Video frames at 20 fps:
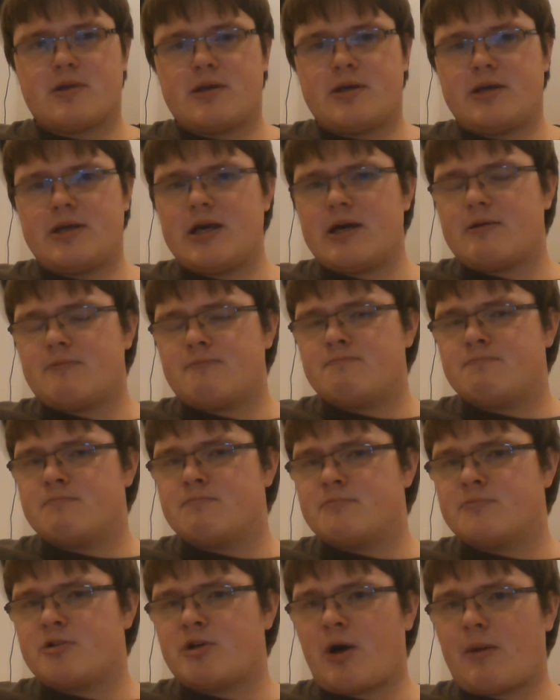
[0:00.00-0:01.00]
yeah,
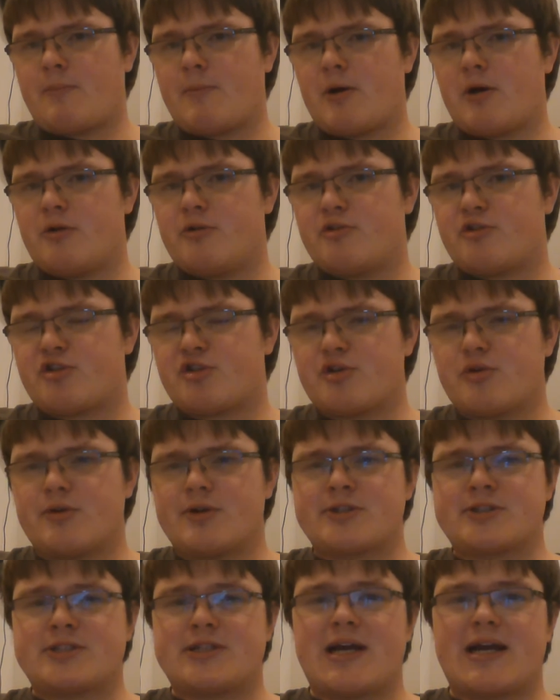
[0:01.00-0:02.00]
though I'm not sure
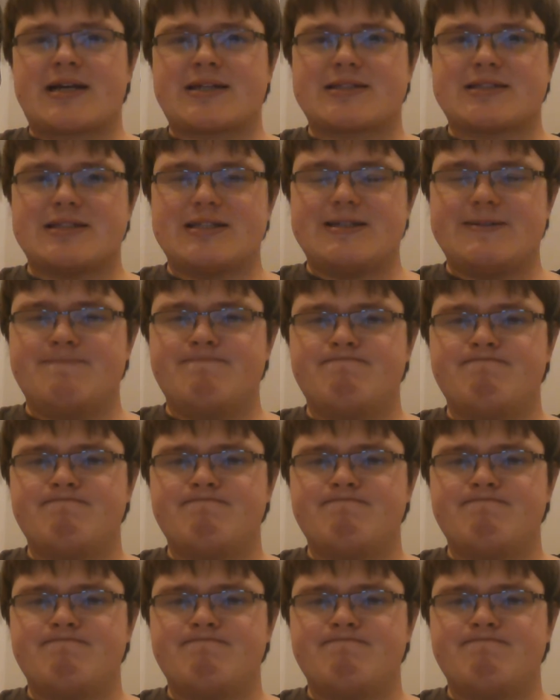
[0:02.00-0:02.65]
exactly.